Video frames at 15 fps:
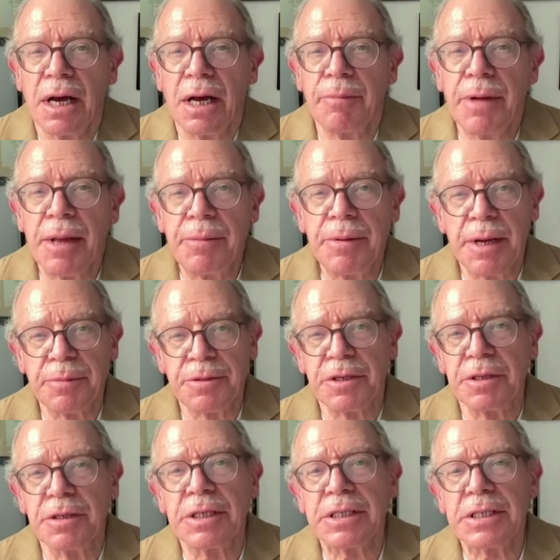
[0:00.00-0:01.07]
uh, maybe up to
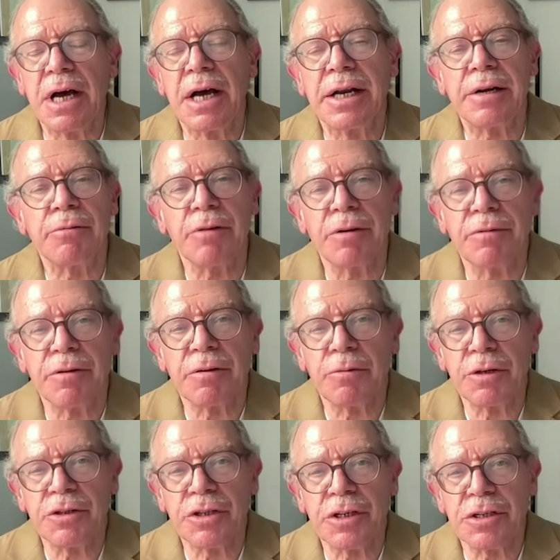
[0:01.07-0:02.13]
the Litani River,
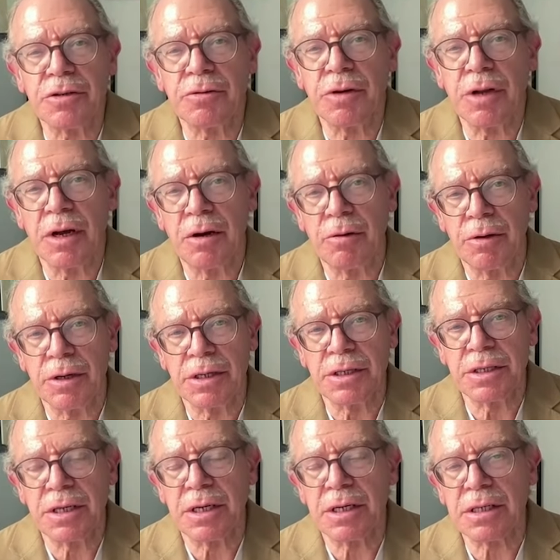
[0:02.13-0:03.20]
which, as you know,
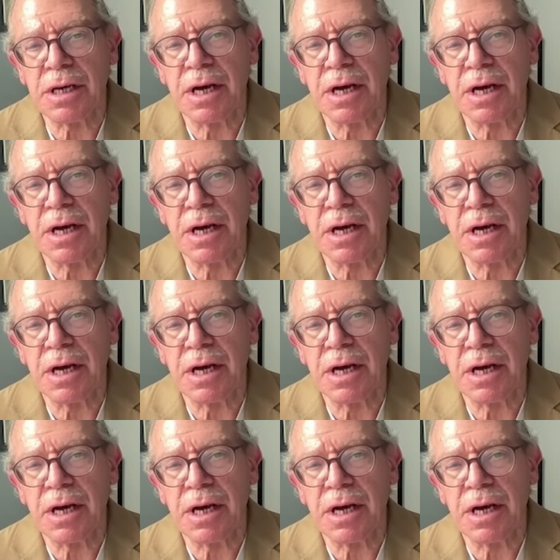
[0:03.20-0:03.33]
is is